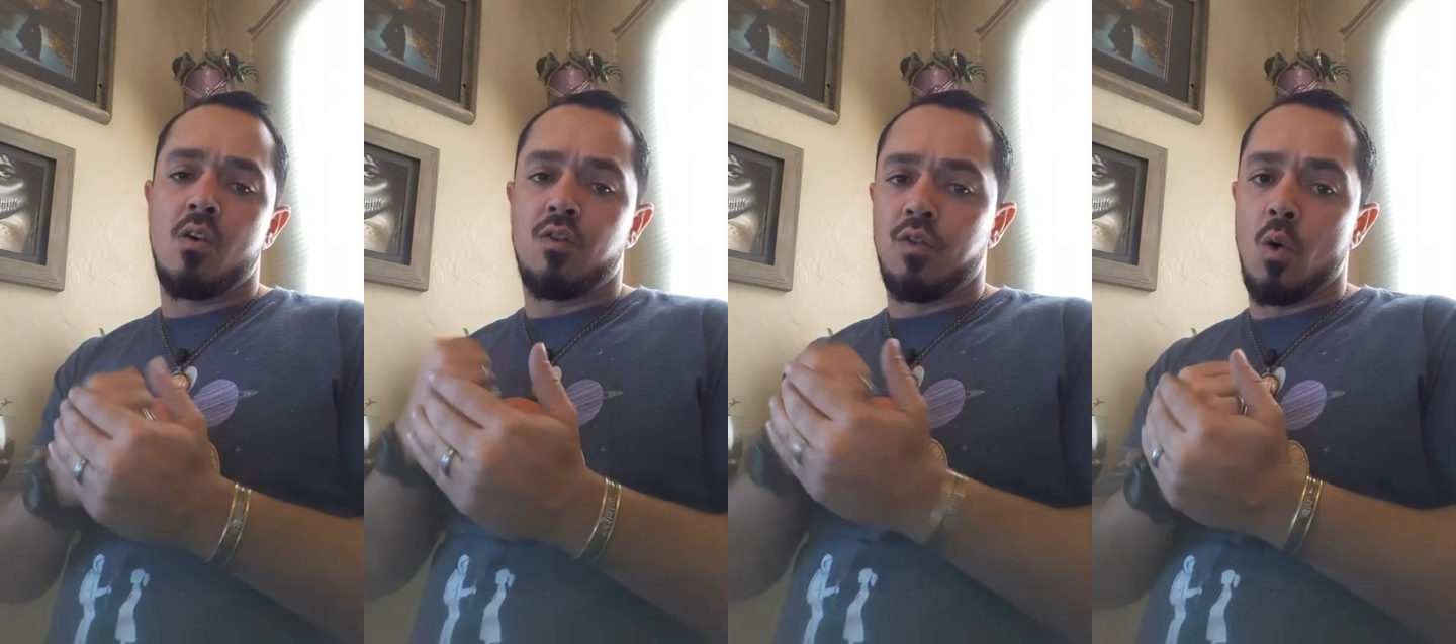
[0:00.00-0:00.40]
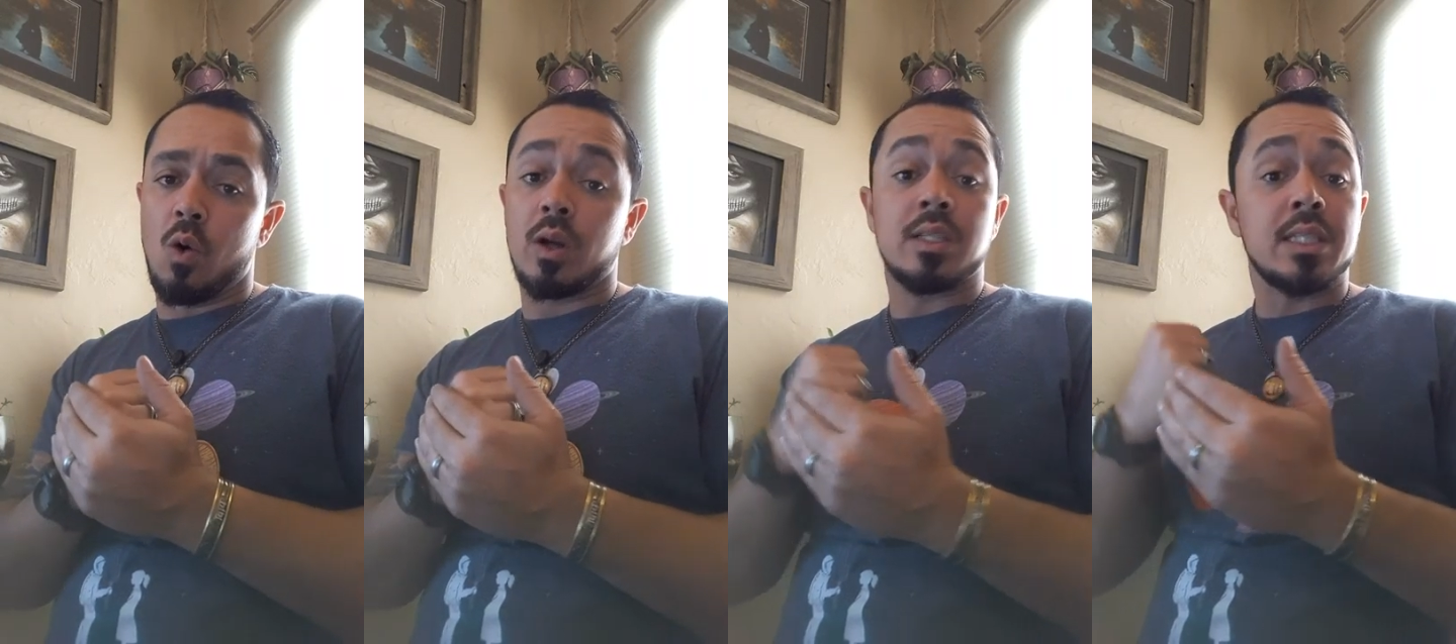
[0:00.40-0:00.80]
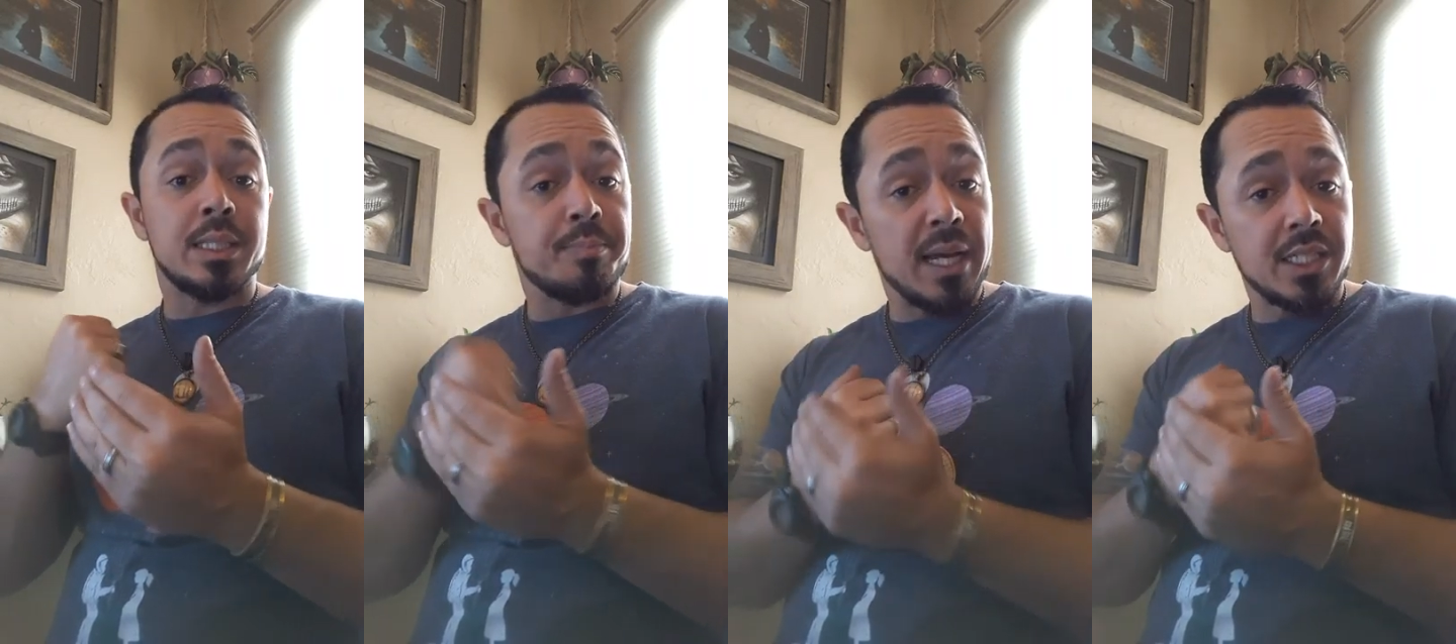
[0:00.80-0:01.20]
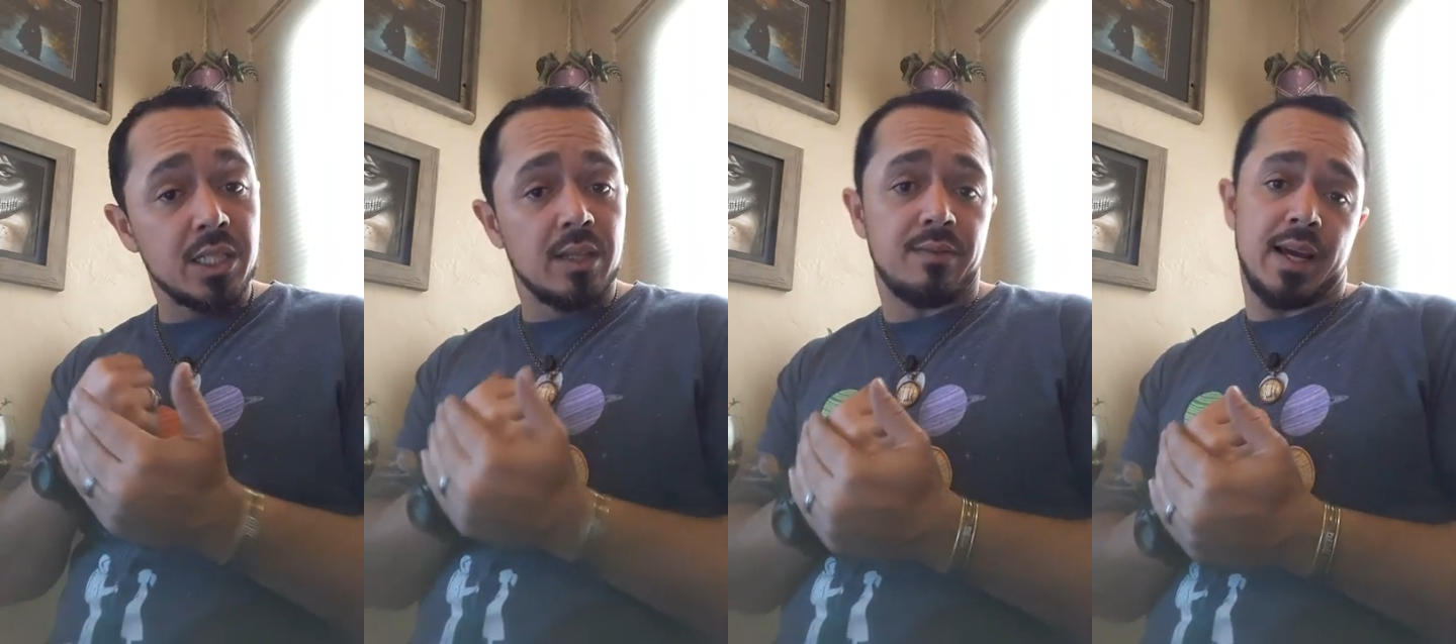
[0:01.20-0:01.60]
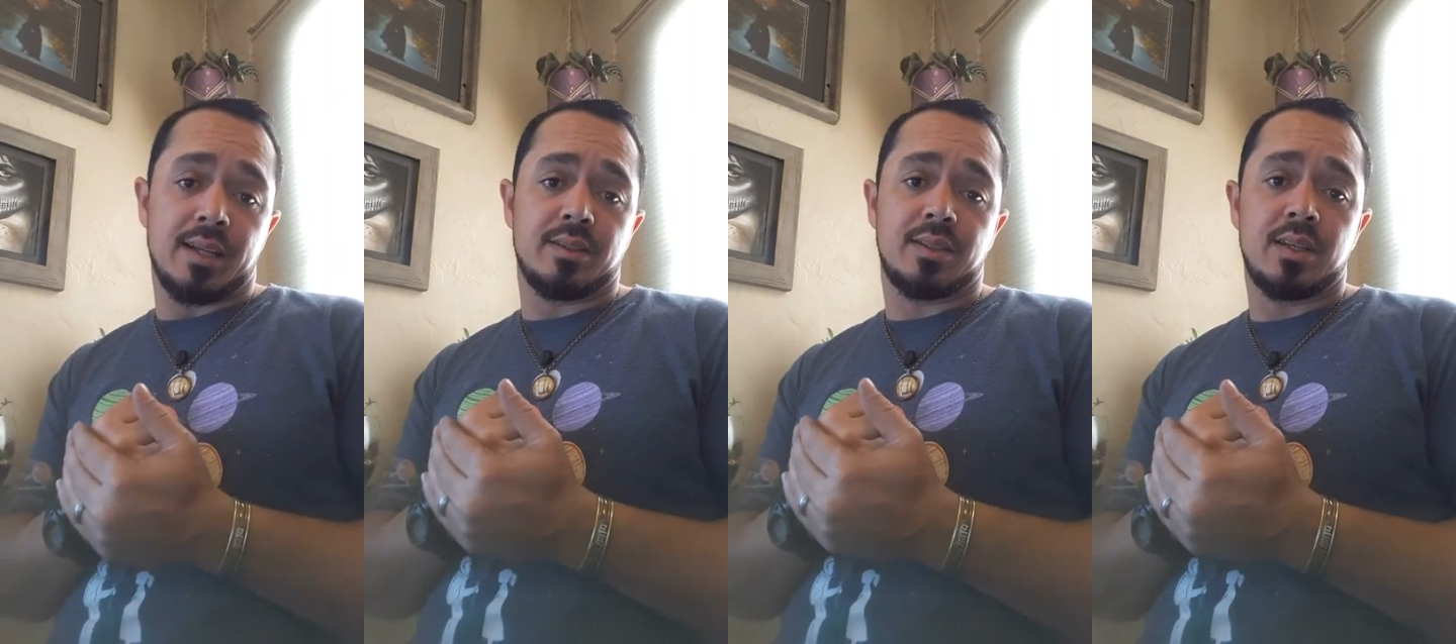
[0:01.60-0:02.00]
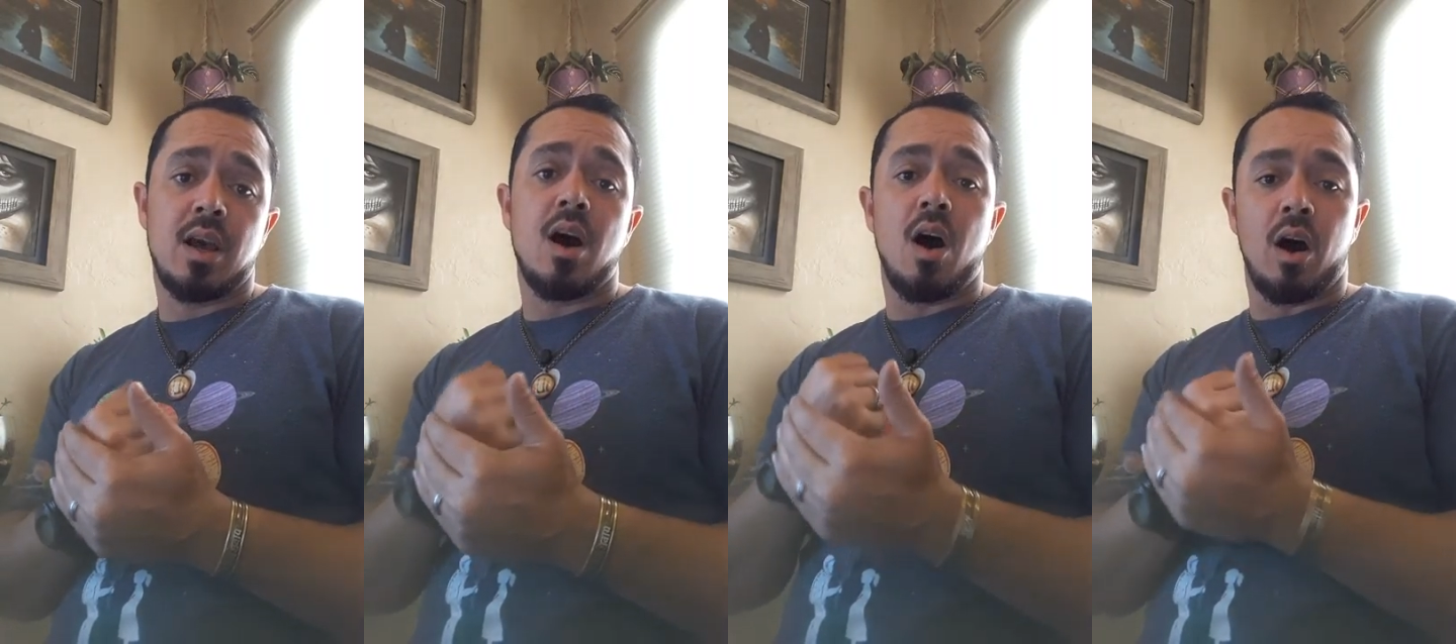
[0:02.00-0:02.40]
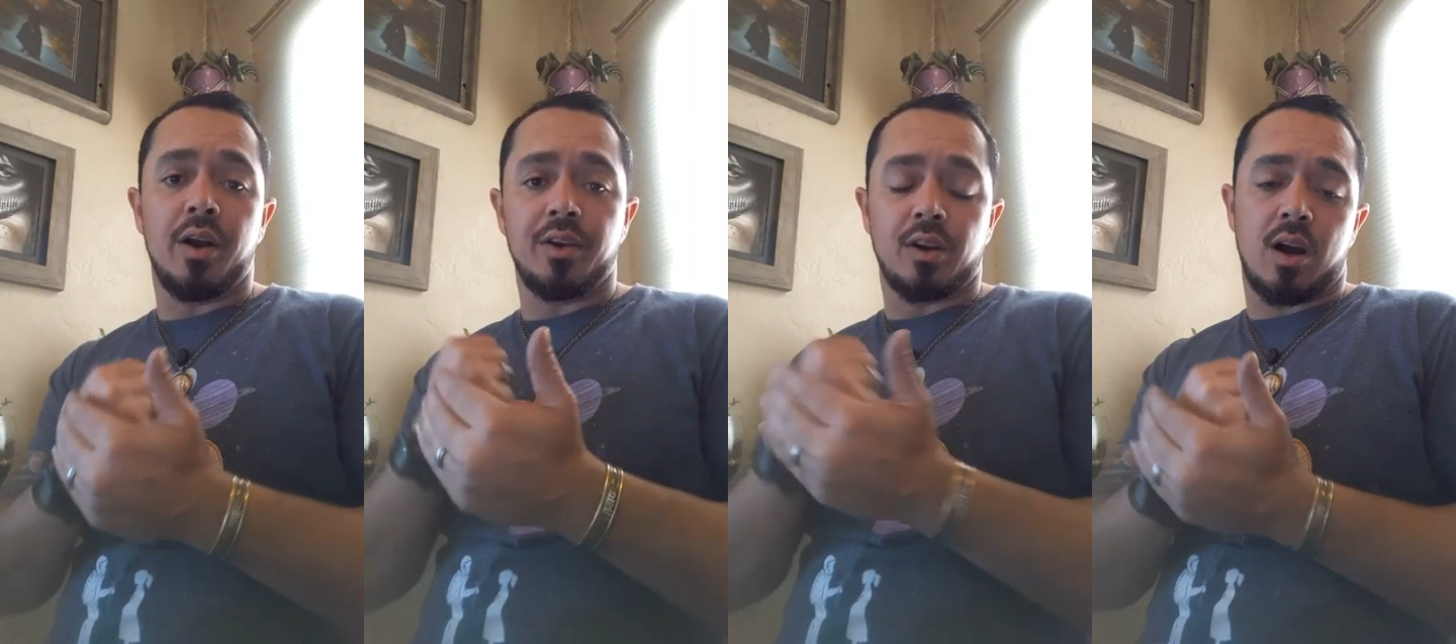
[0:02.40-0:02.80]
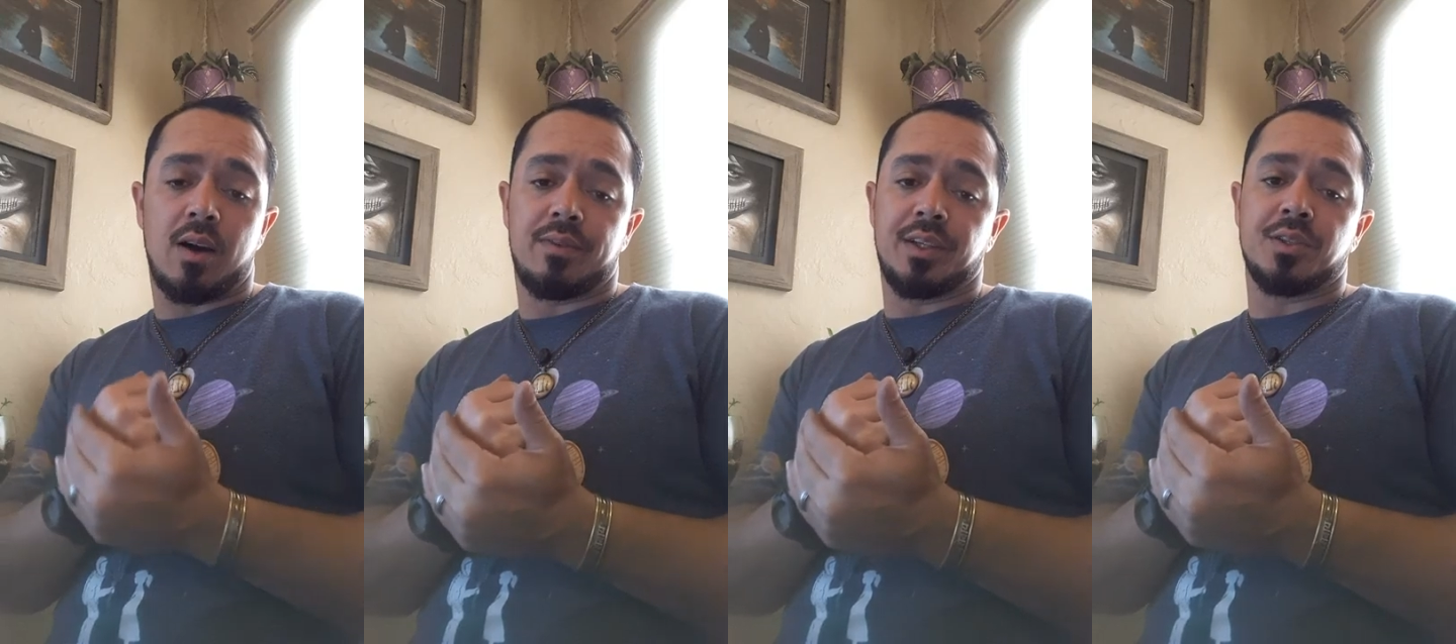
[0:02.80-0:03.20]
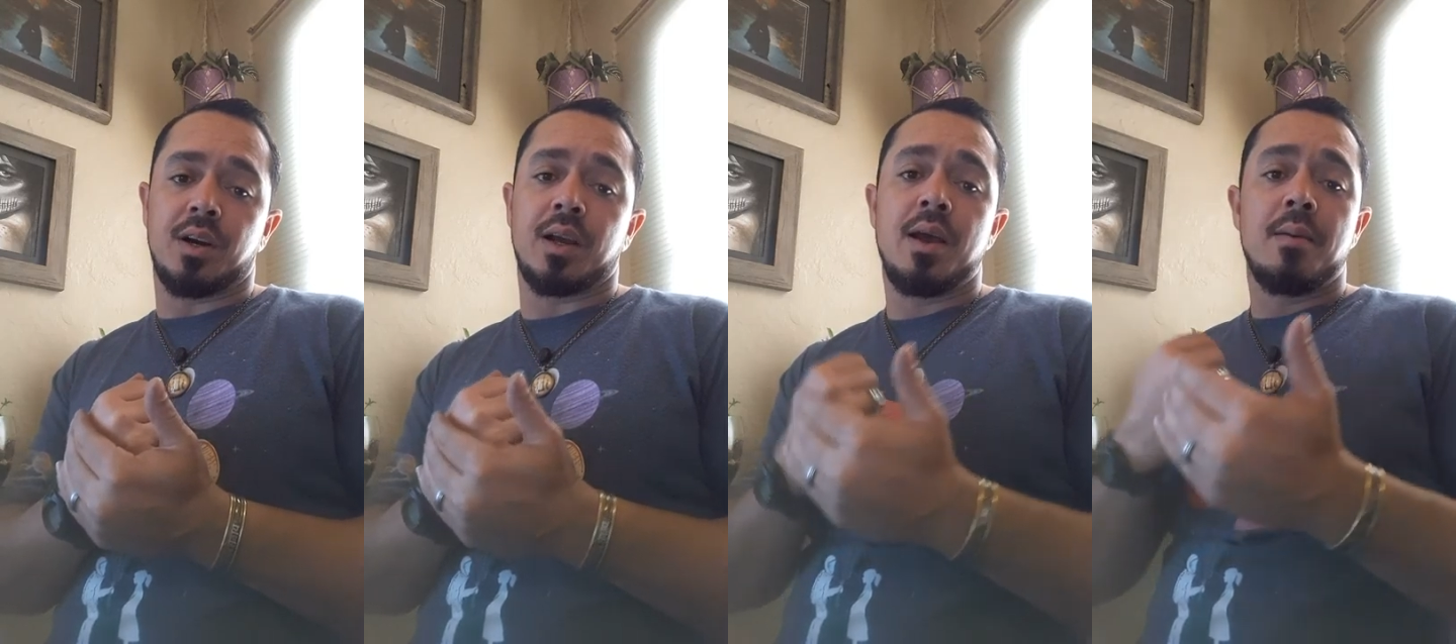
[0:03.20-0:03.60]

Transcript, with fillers: for special events on your coffee truck.